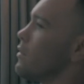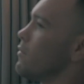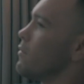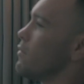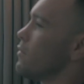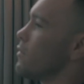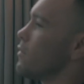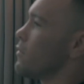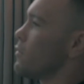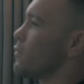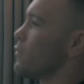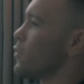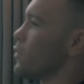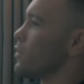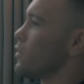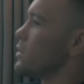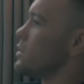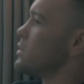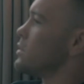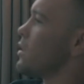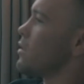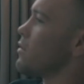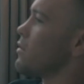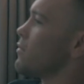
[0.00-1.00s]
For, for
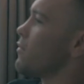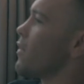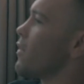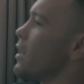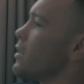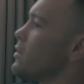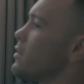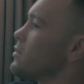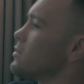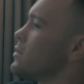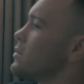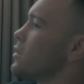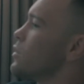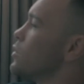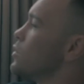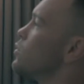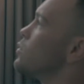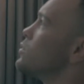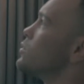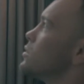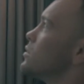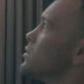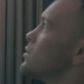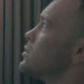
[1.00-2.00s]
these other fighters, they're
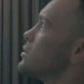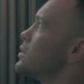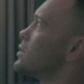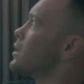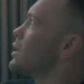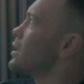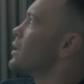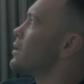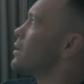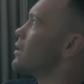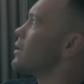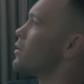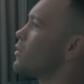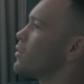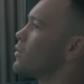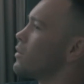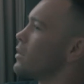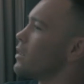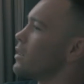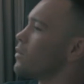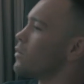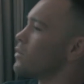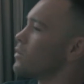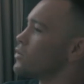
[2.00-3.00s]
losers, and, and they don't
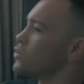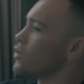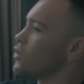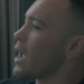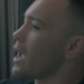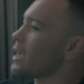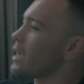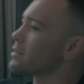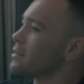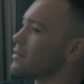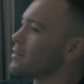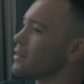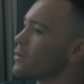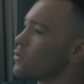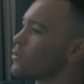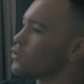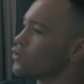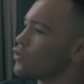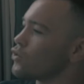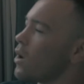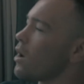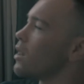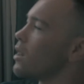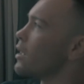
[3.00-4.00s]
they don't attract, and they don't
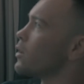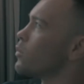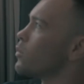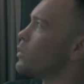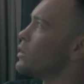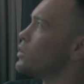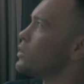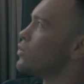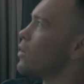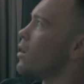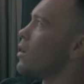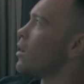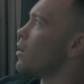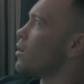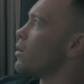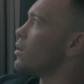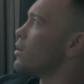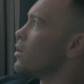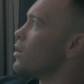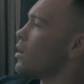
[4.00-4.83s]
draw like we draw.